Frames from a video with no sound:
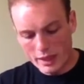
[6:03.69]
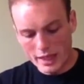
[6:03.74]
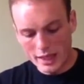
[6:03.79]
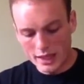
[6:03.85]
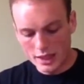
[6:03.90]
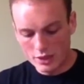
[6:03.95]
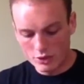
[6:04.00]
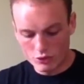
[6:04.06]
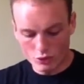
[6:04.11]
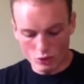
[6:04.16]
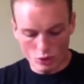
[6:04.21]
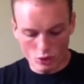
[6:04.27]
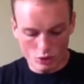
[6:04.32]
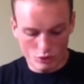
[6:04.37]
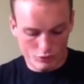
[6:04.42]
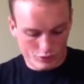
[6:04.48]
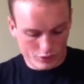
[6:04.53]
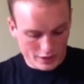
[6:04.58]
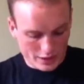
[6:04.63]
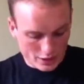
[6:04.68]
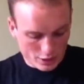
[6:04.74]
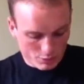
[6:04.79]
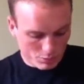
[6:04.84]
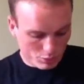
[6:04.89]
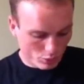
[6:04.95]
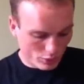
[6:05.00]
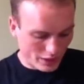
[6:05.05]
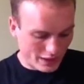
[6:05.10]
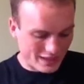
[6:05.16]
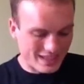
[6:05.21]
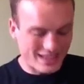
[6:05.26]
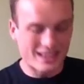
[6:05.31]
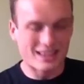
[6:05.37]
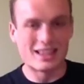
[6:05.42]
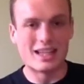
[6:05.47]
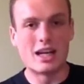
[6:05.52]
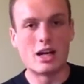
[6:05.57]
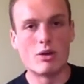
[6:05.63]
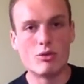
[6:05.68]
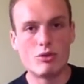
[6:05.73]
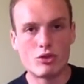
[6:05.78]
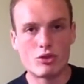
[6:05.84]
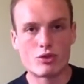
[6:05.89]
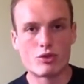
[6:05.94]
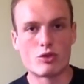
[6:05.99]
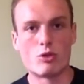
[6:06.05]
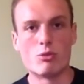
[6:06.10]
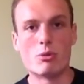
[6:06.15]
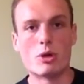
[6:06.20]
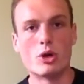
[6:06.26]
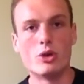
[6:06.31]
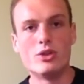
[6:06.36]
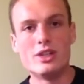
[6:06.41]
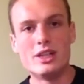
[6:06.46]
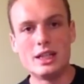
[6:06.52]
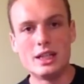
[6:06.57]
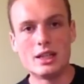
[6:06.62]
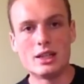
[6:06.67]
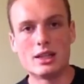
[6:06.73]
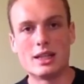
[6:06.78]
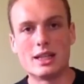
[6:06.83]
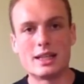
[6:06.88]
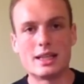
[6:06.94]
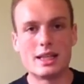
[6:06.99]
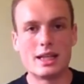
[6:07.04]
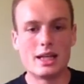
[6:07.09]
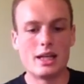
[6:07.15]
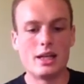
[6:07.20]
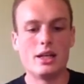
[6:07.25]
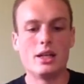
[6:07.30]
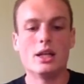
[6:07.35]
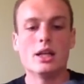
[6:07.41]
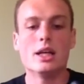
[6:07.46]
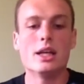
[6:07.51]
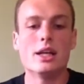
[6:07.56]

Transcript: pairs of neoprene gloves from O'Neill again.